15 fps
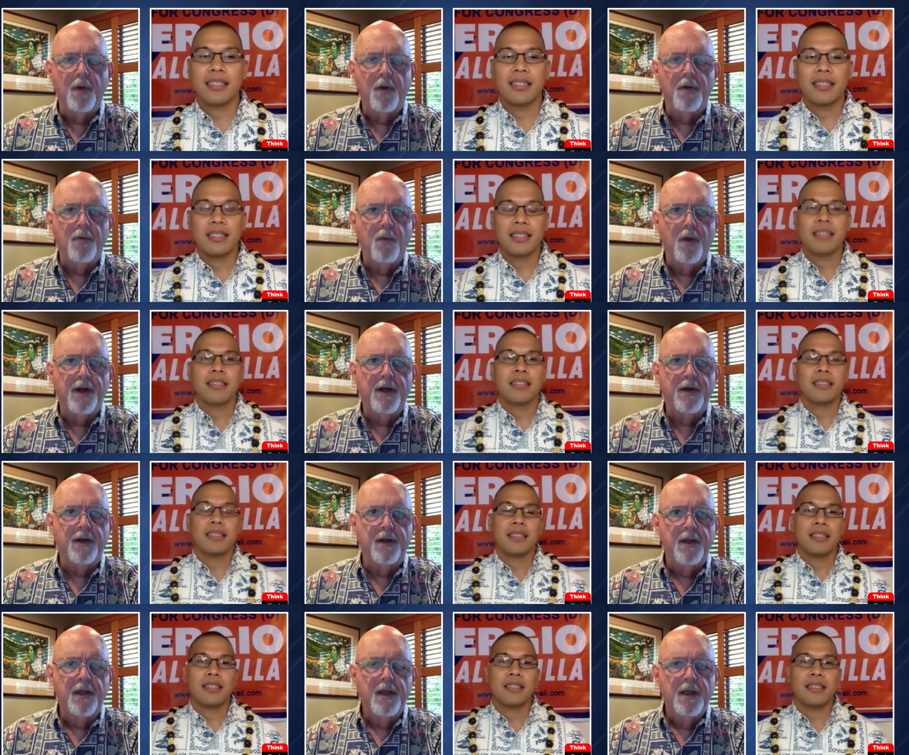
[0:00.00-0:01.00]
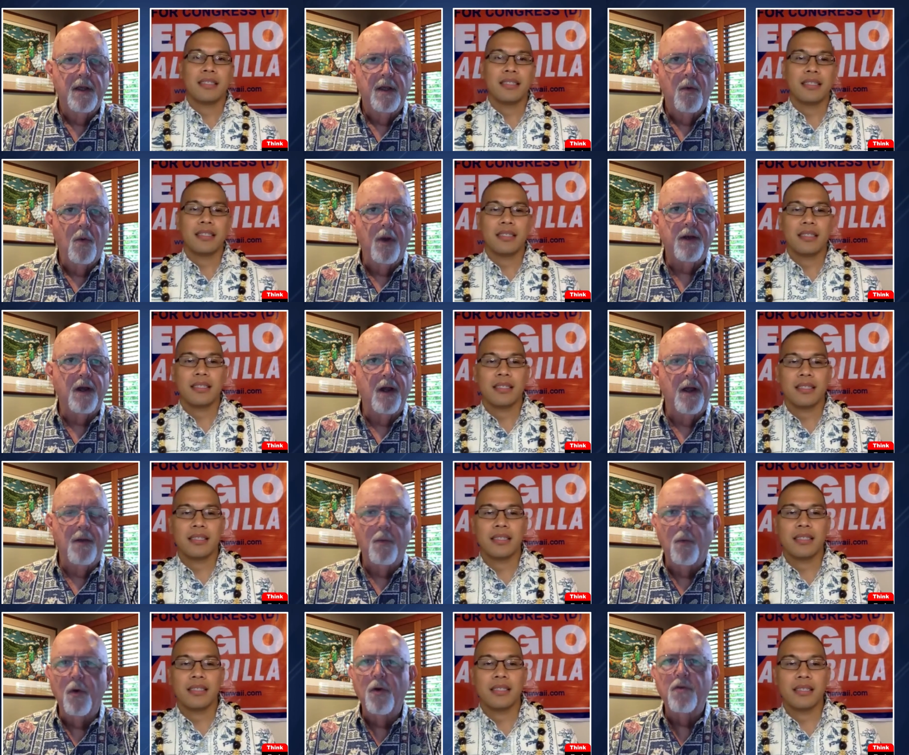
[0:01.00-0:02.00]
Speaker 1: What what are what are
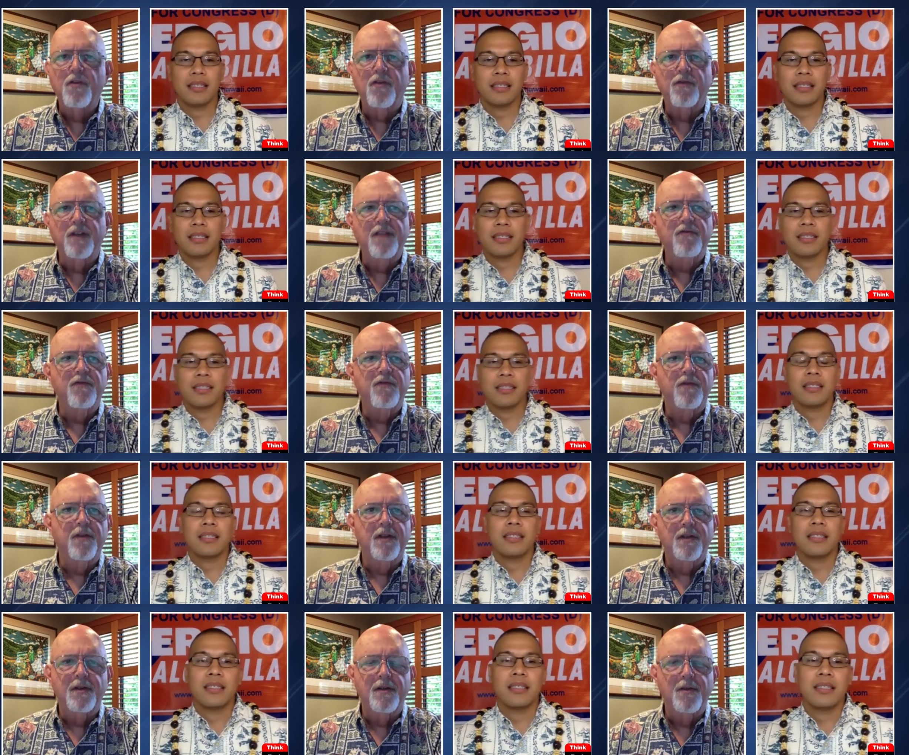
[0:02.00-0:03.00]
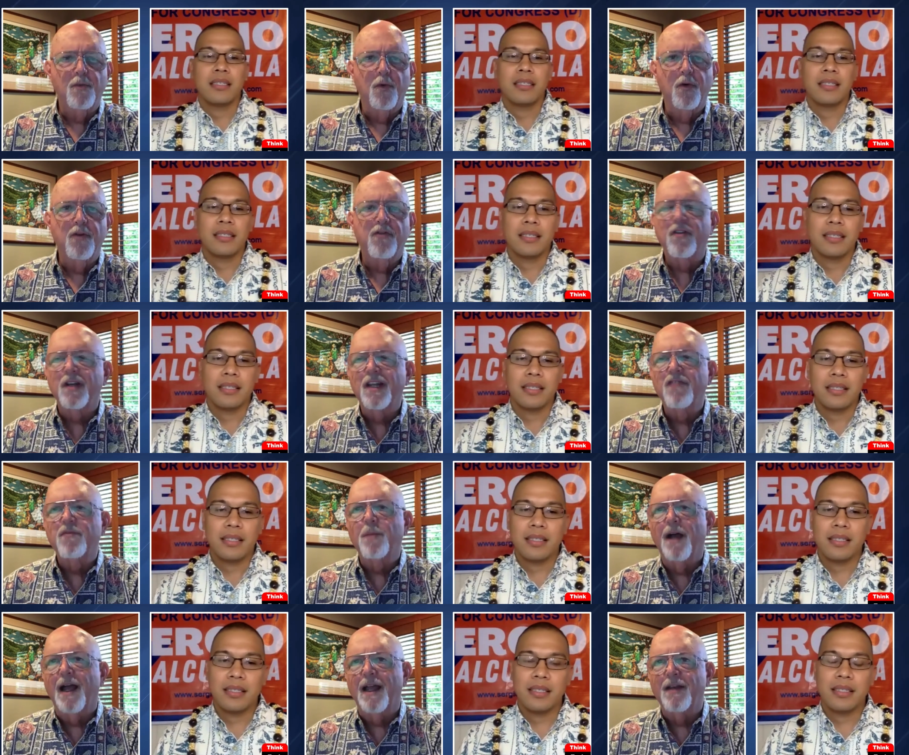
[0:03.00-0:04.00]
uh, words of live words to
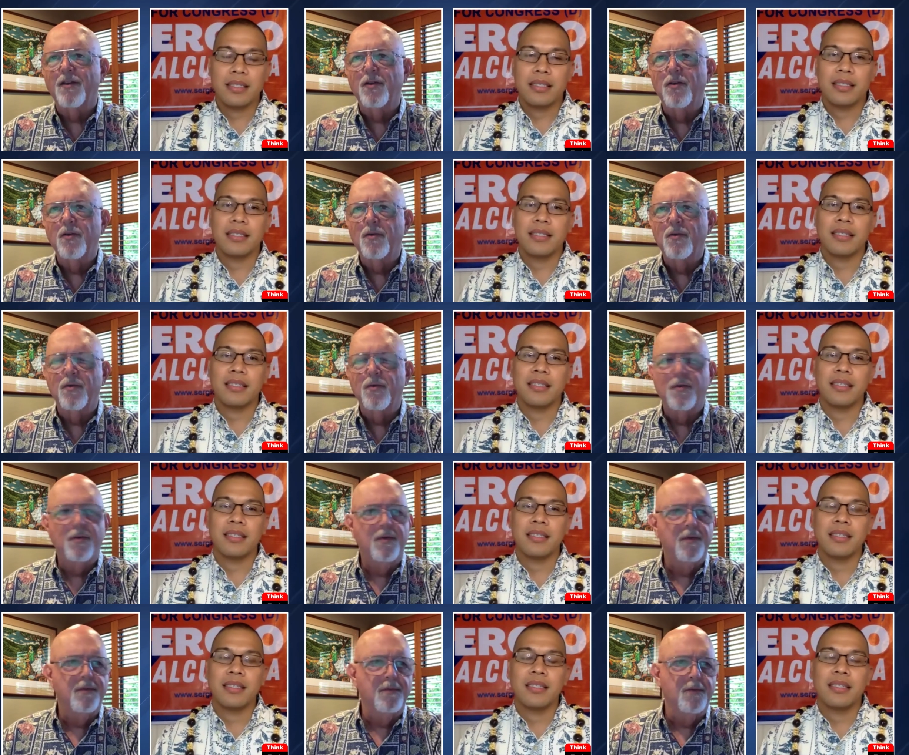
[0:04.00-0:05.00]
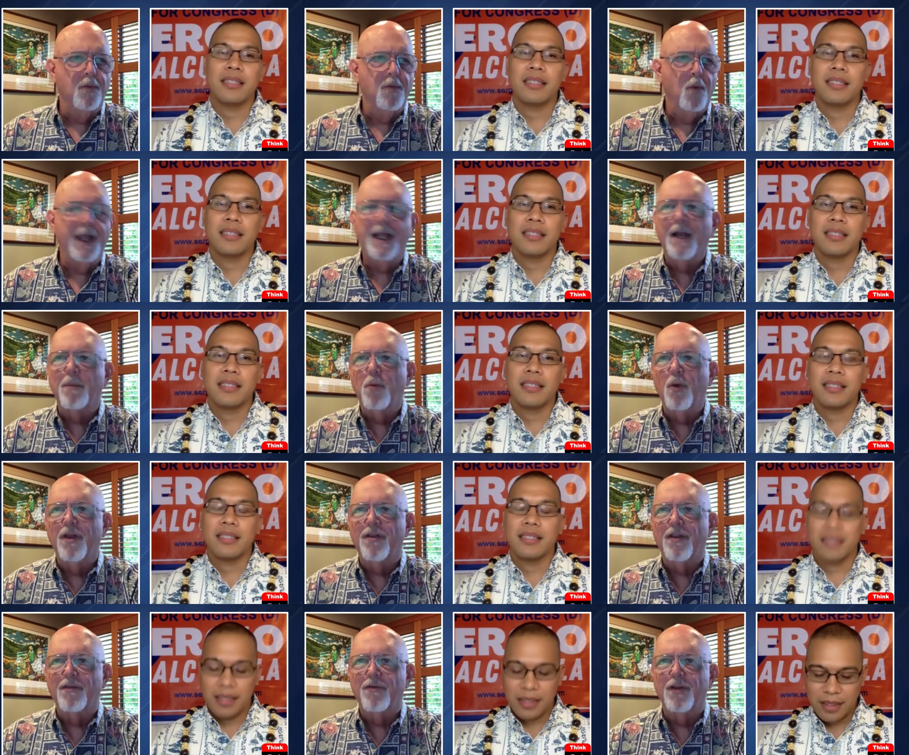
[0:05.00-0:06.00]
live by do you wake up
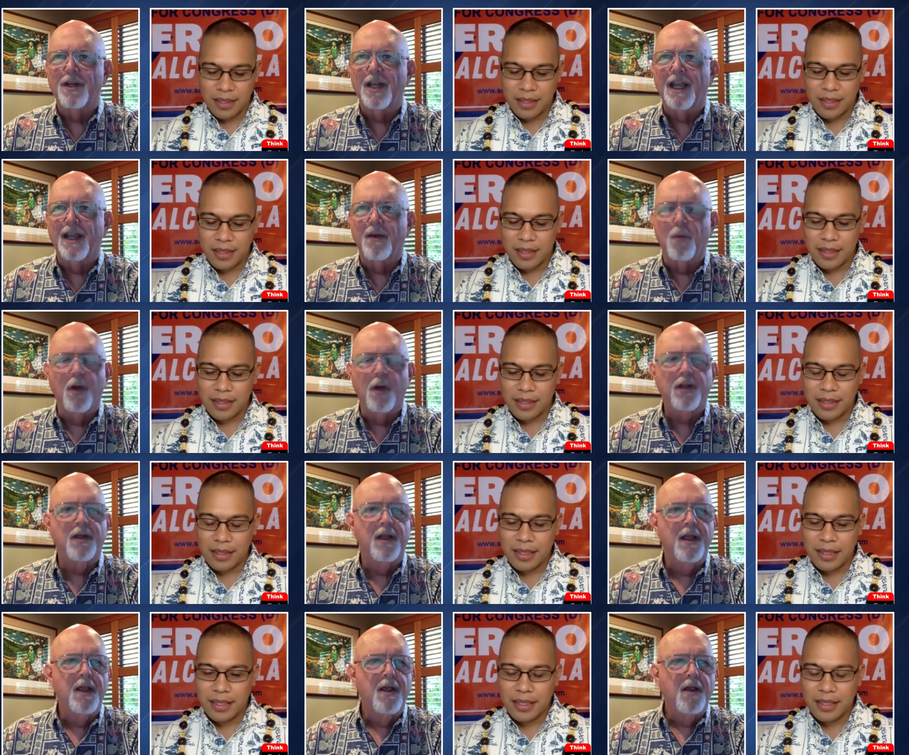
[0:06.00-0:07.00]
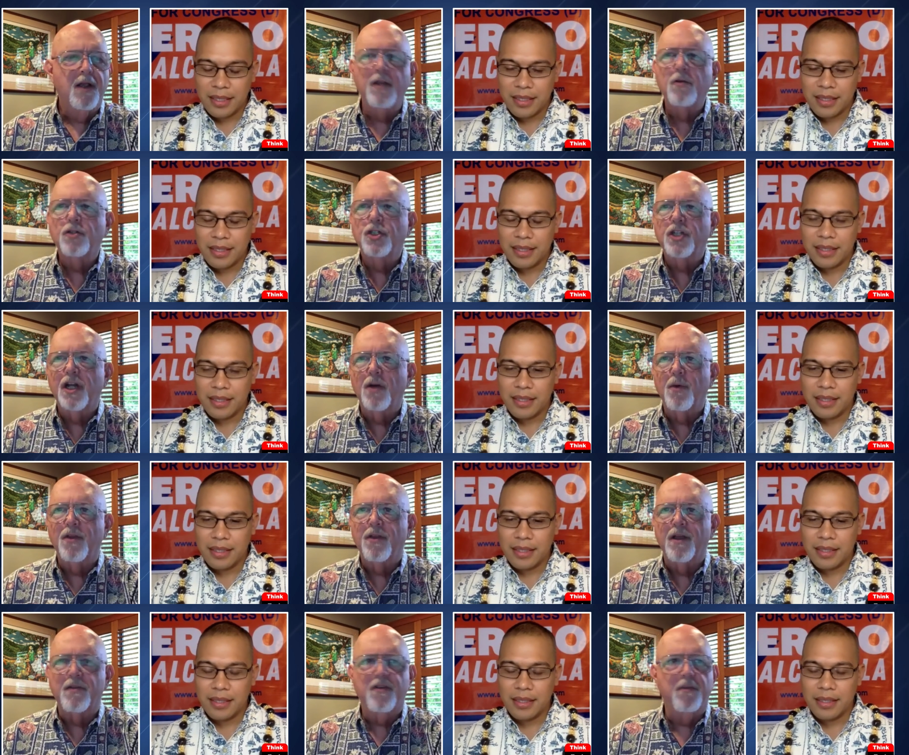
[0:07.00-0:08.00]
with every day, and what can you share
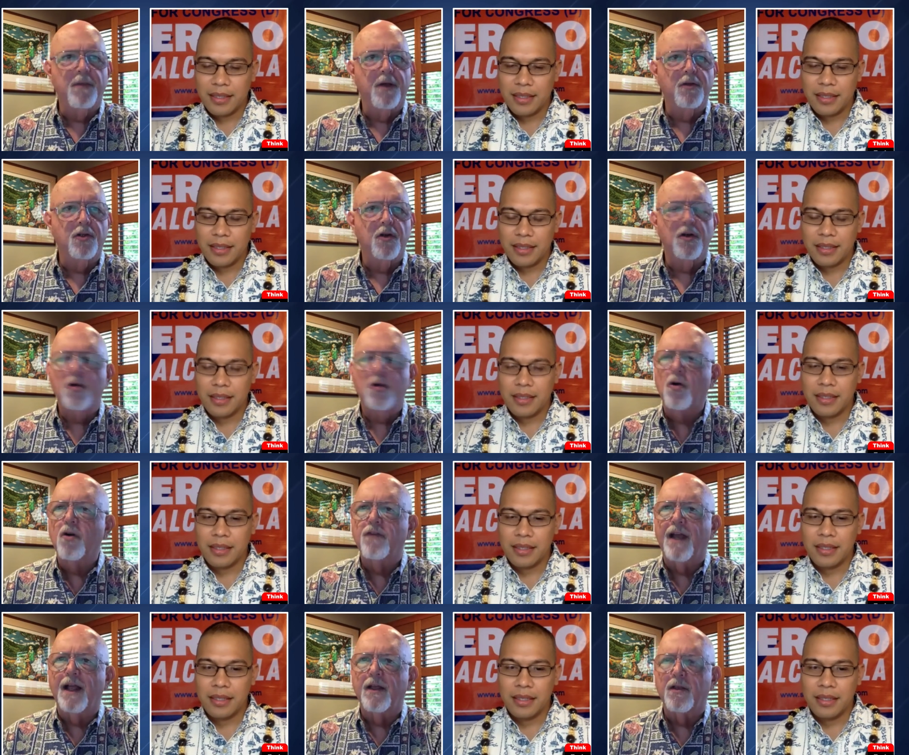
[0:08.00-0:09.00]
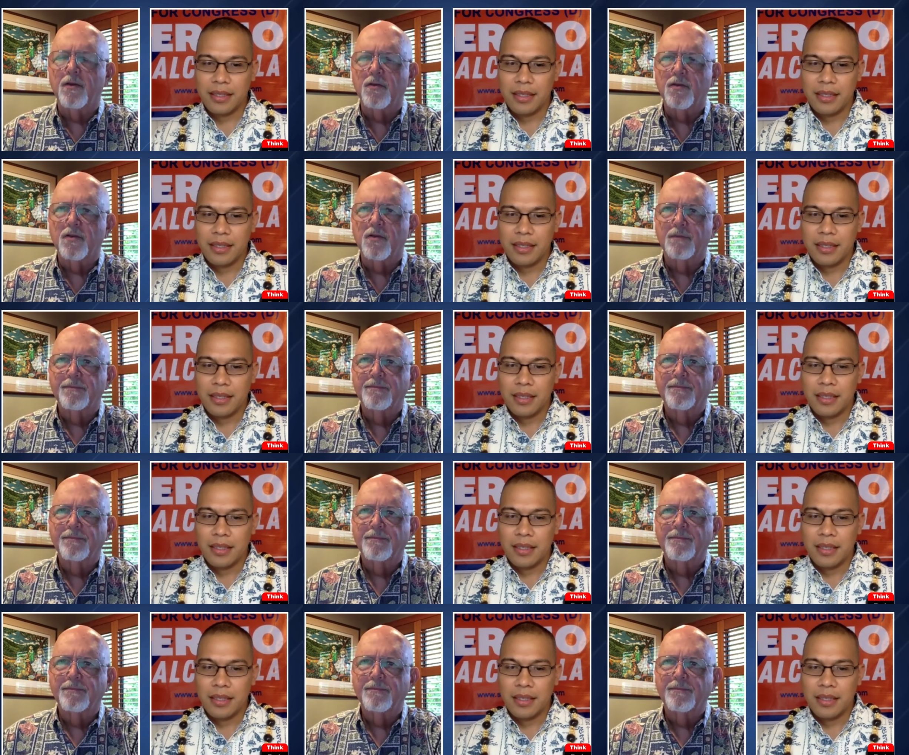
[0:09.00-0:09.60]
with us about your core values?